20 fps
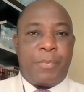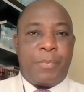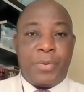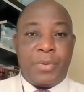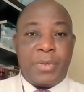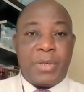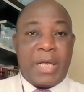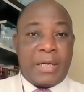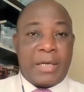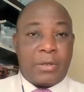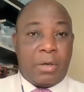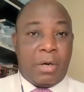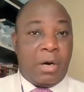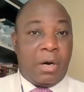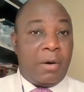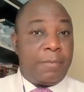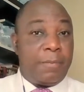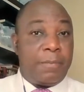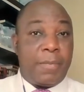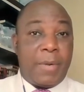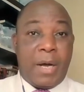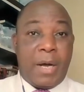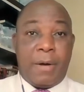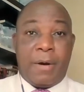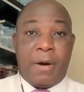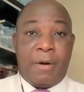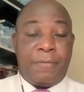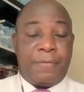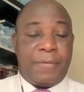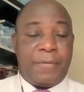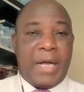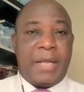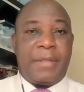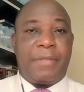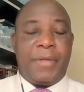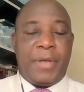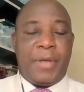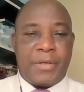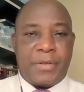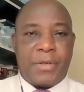can pull that off,
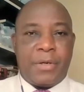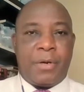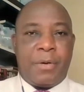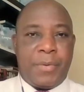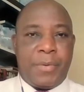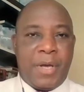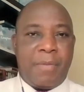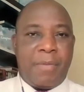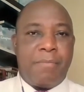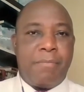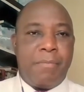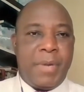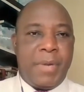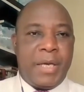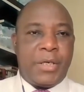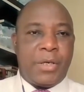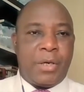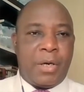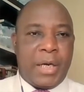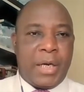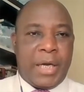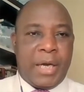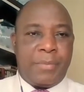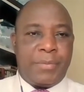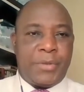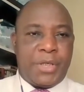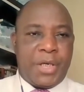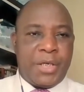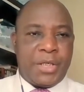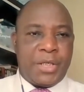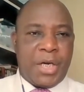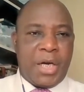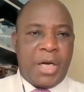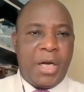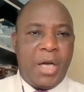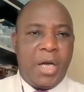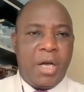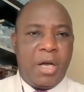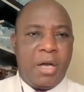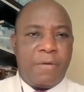I think it's going to be a major game
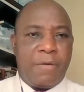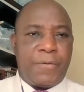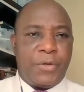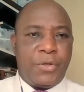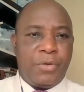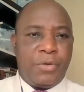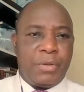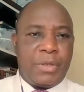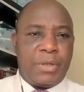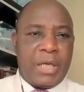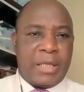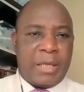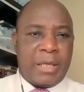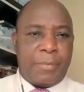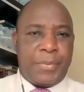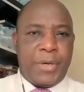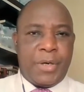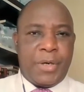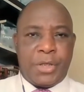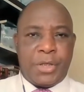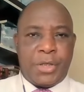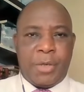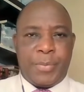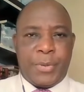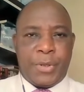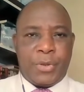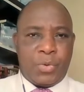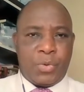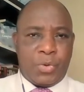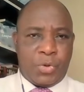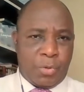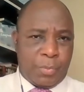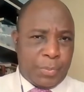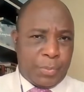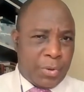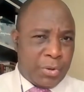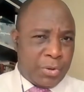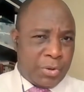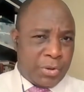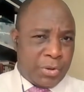changer for youth entrepreneurship. It will
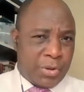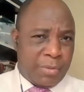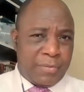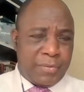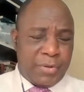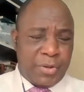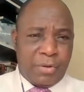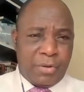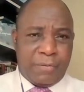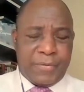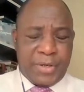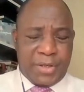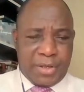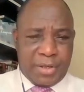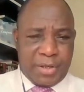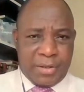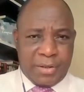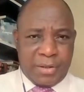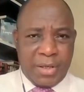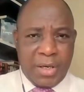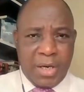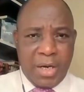support some of the innovative